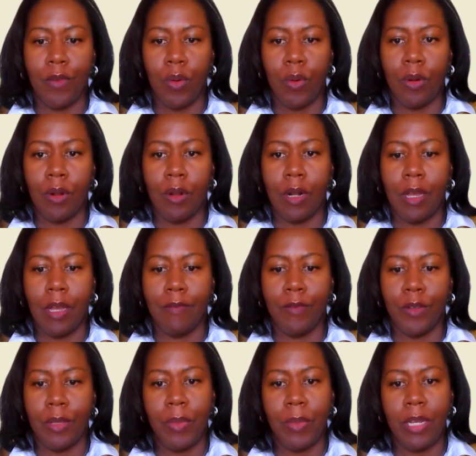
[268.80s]
for
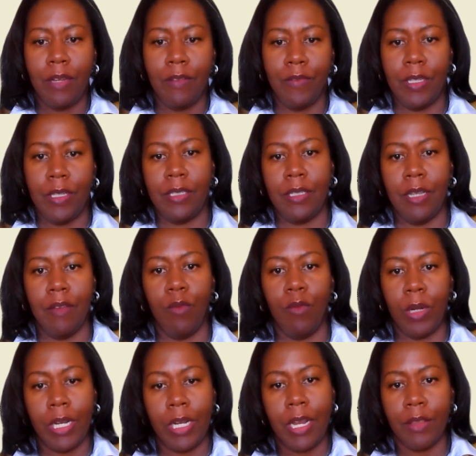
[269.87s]
the benefit of
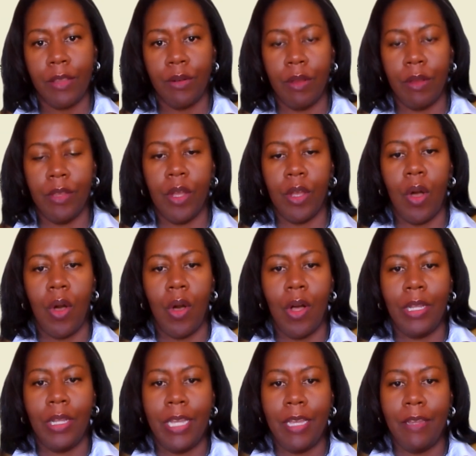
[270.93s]
one another on the call